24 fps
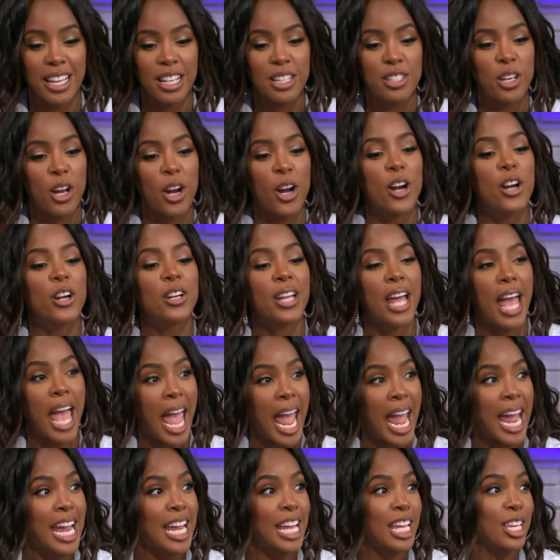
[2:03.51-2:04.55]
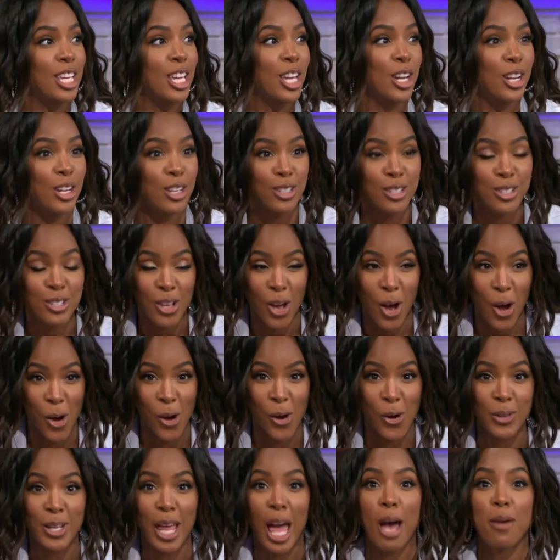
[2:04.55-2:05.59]
He turned eight years
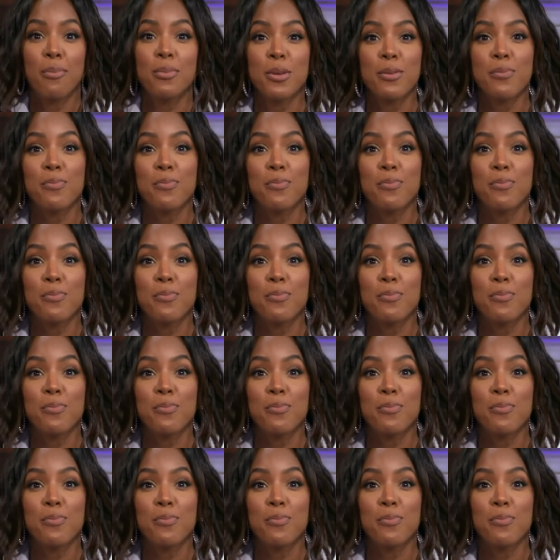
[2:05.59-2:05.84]
old. Yes.